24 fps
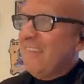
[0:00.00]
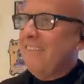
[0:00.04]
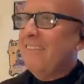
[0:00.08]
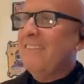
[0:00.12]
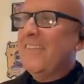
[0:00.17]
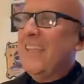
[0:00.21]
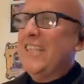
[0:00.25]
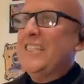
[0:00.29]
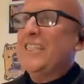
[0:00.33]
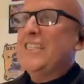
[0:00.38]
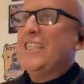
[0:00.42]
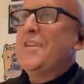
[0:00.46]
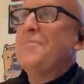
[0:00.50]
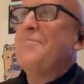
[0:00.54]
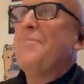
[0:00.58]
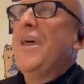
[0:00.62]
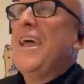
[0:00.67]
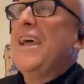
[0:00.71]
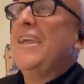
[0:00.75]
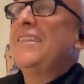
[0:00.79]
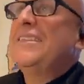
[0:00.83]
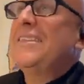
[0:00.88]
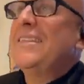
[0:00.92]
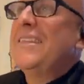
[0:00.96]
let's get
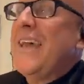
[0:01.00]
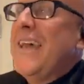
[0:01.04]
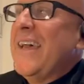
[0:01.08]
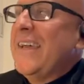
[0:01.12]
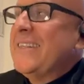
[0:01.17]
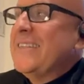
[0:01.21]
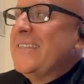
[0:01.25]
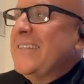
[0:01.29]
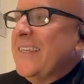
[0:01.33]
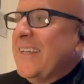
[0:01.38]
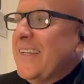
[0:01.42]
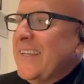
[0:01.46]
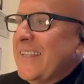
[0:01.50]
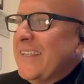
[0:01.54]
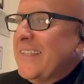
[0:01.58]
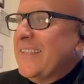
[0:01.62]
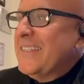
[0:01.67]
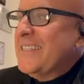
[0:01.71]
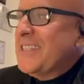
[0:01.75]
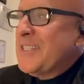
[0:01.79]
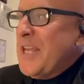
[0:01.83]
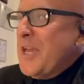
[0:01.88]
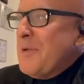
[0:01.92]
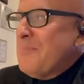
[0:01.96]
back to
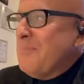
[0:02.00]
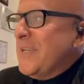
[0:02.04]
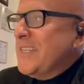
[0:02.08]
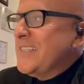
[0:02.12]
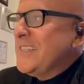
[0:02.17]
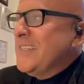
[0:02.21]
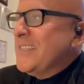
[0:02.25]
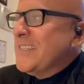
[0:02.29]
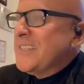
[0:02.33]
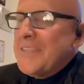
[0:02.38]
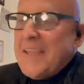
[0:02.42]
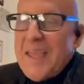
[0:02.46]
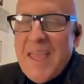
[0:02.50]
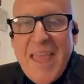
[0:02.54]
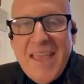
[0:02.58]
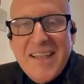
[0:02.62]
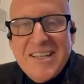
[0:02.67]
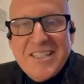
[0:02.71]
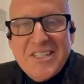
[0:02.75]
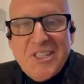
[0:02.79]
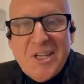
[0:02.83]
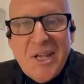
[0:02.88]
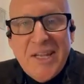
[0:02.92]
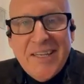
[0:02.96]
that business, the
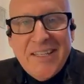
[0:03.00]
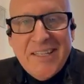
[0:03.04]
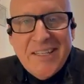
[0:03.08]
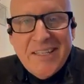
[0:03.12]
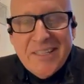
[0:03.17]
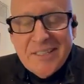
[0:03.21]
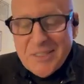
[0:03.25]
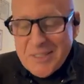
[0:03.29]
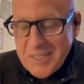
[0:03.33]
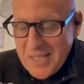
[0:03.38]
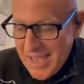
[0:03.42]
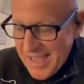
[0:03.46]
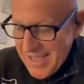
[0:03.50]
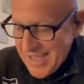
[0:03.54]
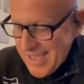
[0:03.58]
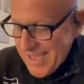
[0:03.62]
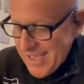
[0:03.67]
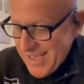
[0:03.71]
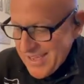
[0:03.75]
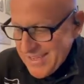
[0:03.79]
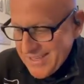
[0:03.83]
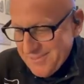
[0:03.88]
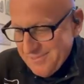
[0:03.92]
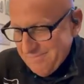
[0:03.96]
handshake deals.
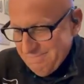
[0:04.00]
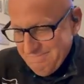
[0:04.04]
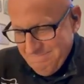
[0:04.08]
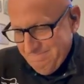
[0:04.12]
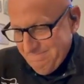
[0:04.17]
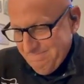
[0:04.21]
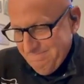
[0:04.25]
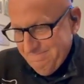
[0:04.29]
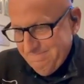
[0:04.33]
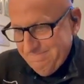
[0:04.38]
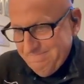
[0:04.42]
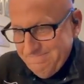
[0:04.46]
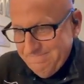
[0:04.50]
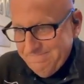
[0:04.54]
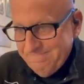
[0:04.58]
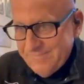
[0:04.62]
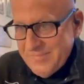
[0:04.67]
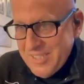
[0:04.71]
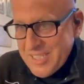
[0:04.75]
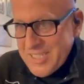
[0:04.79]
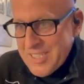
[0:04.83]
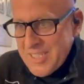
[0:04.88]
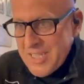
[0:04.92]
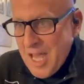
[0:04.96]

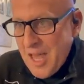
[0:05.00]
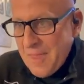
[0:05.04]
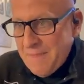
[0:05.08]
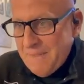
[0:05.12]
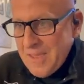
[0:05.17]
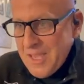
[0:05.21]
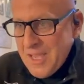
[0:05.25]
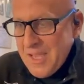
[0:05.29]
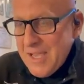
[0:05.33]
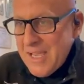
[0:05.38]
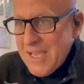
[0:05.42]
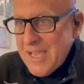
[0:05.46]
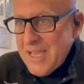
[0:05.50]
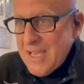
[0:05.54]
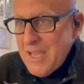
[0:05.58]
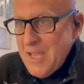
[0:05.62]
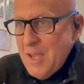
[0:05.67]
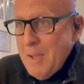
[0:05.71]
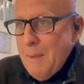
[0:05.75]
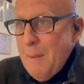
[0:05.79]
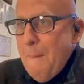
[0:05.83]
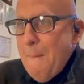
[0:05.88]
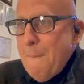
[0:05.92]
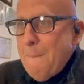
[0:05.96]
There's nothing
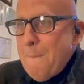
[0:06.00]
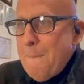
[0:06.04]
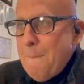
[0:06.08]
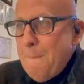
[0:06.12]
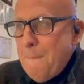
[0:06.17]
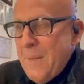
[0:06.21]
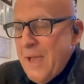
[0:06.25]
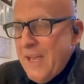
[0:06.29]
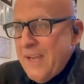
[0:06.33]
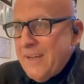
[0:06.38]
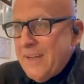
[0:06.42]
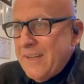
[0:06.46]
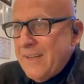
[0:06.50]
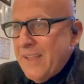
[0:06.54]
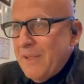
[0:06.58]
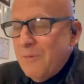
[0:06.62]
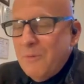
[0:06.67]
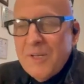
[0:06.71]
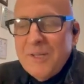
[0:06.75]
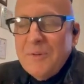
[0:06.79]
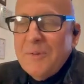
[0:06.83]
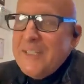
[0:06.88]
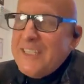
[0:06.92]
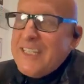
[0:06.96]
better than,
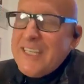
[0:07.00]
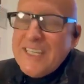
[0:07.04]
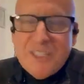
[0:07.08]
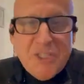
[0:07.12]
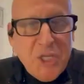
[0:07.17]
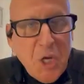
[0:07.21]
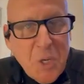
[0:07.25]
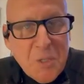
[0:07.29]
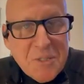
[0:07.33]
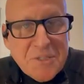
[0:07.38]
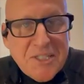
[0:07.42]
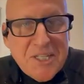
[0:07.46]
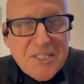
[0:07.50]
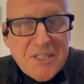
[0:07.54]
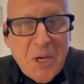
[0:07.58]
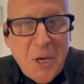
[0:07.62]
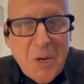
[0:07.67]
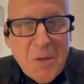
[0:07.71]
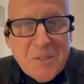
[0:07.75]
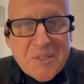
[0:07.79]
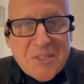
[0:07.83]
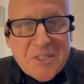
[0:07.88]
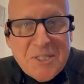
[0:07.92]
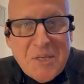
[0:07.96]
what was it? Toes to
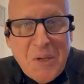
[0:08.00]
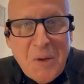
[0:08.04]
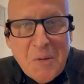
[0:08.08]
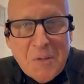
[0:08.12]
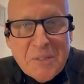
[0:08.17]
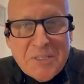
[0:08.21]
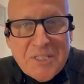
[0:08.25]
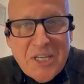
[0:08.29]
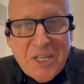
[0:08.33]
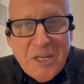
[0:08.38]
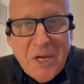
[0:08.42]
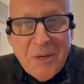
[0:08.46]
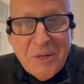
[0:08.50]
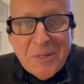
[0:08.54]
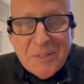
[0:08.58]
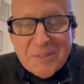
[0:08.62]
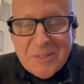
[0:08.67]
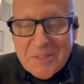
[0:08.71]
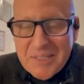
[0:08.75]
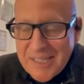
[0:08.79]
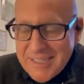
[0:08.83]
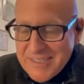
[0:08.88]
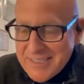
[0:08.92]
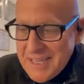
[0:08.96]
toes, nose to
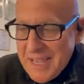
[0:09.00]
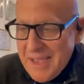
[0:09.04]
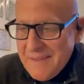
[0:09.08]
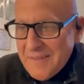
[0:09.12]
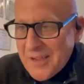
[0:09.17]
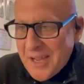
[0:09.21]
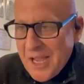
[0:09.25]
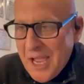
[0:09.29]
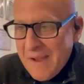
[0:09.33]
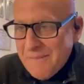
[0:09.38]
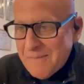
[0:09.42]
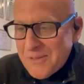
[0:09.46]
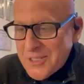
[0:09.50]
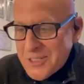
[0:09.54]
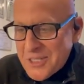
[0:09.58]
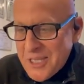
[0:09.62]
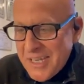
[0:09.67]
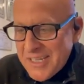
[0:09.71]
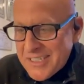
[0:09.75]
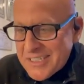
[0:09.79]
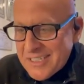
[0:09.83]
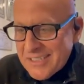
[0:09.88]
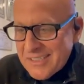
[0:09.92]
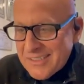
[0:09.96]
nose. Let's have a
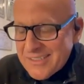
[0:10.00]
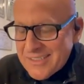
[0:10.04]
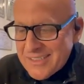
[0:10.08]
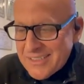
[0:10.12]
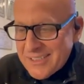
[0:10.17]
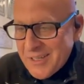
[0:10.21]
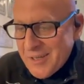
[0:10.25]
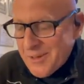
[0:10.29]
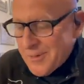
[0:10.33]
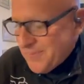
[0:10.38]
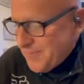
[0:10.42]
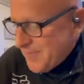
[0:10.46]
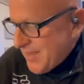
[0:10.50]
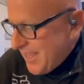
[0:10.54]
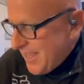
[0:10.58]
conversation. So